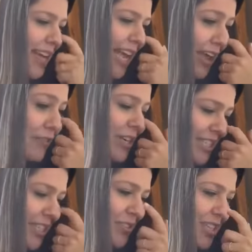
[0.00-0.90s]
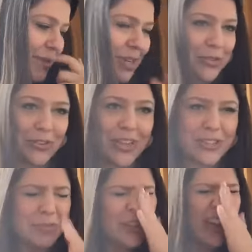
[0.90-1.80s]
Every single time I scroll on
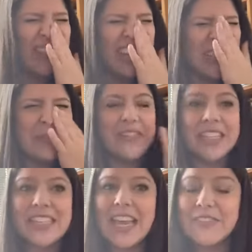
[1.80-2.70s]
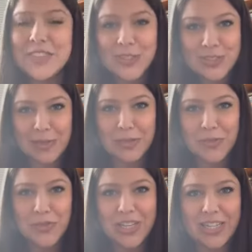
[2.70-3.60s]
Instagram, sorry, I have an itch on my face. Every single time I
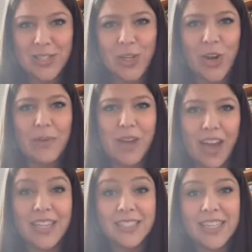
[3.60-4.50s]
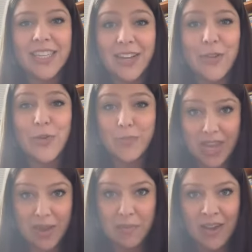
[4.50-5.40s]
scroll on Instagram, I see another
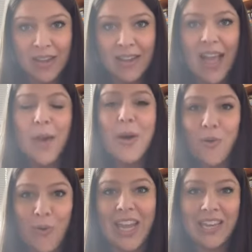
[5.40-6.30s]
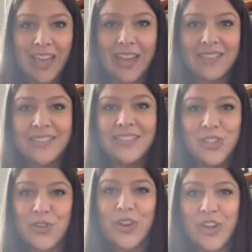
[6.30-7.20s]
meme about weight gain
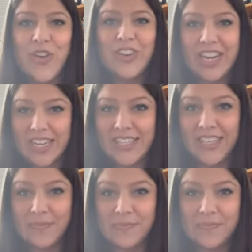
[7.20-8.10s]
during COVID-19.